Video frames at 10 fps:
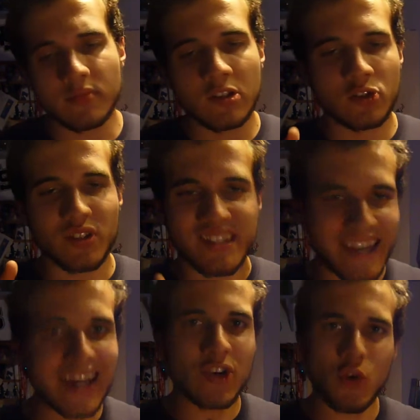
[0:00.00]
So the
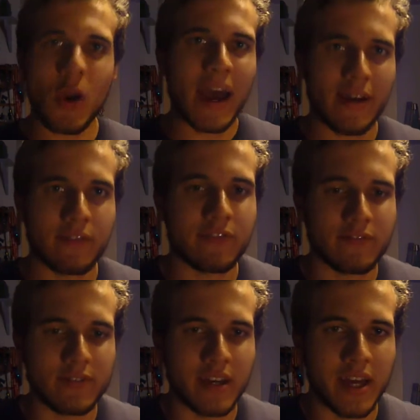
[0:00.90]
second you have
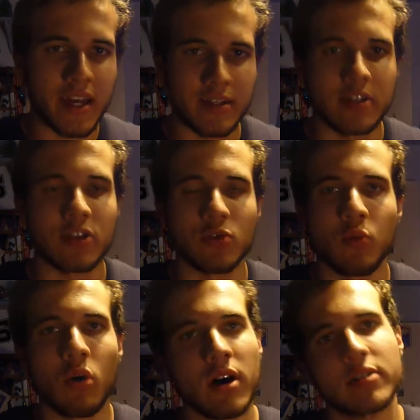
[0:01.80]
an idea, you
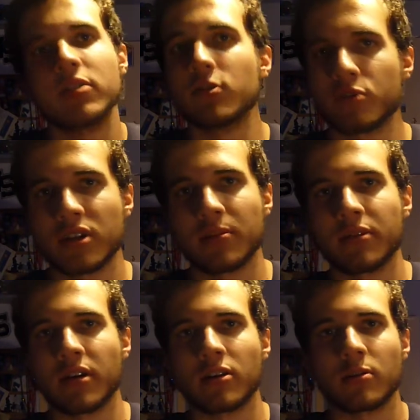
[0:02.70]
want to do
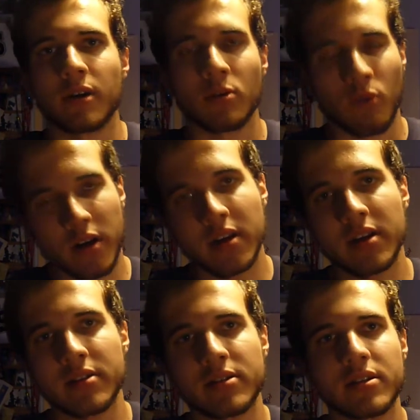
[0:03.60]
something, no matter what it
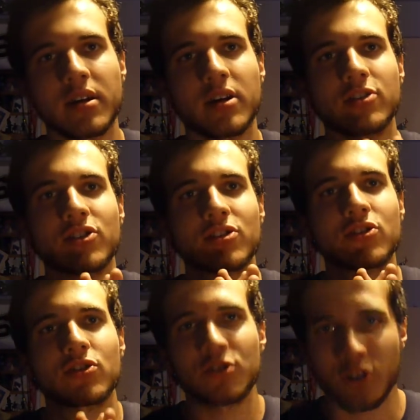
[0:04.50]
is, just
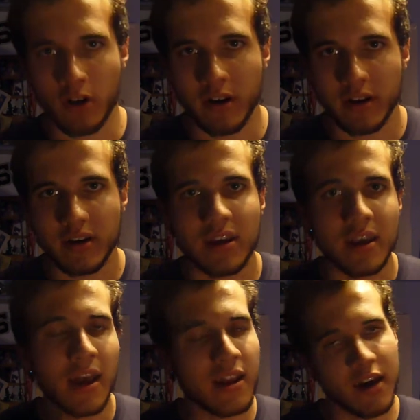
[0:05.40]
start it.
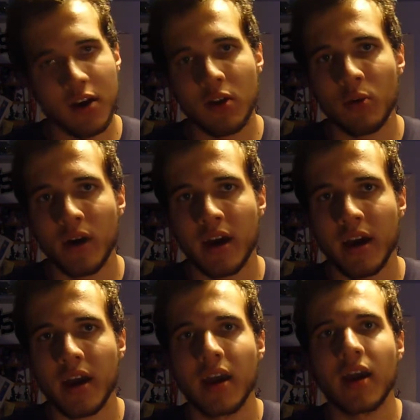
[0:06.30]
Get it out of the
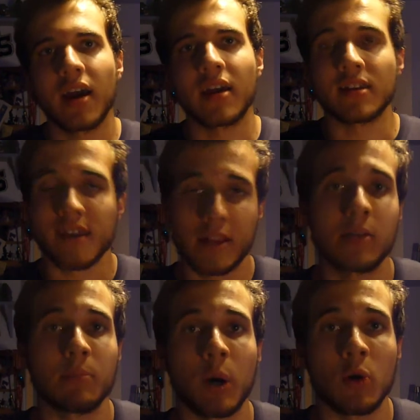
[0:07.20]
way and get the
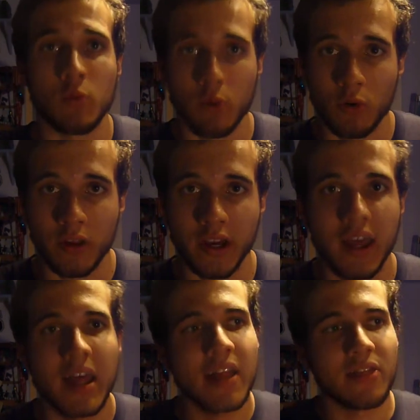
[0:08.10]
ball rolling.
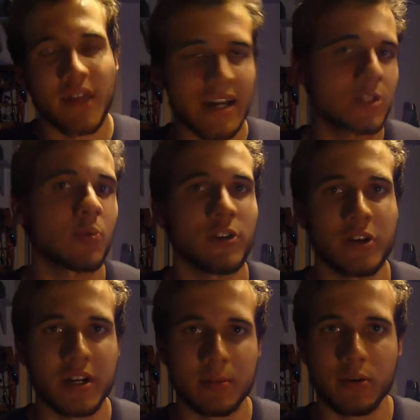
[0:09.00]
That's when you're
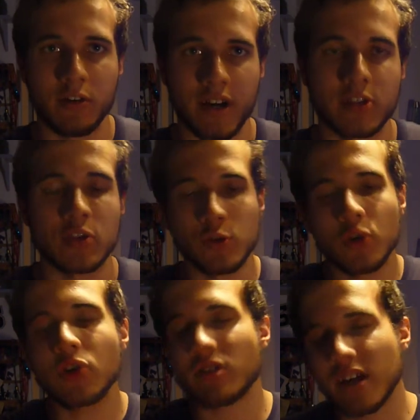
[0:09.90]
going to progress. You
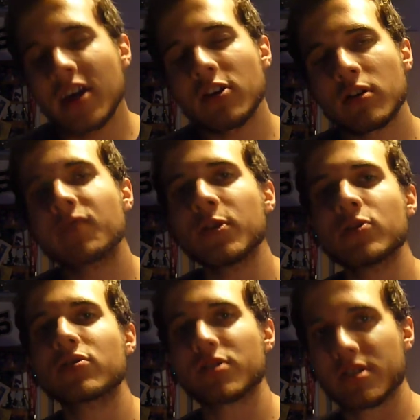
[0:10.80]
create your
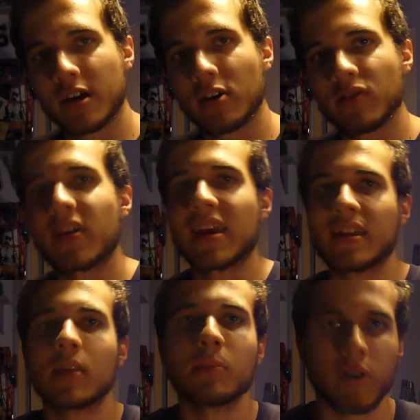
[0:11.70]
future self
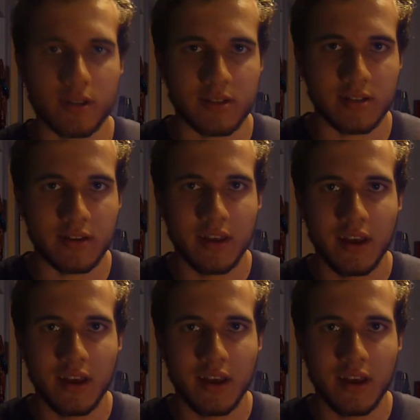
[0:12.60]
in the present.